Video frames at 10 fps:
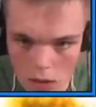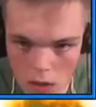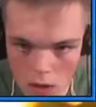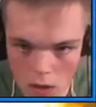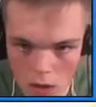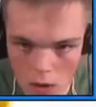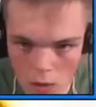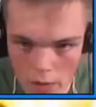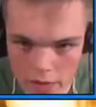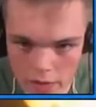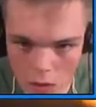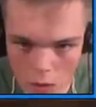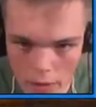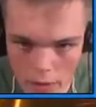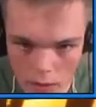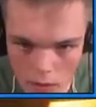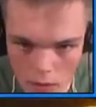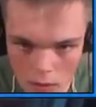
Oh, there's a hole here.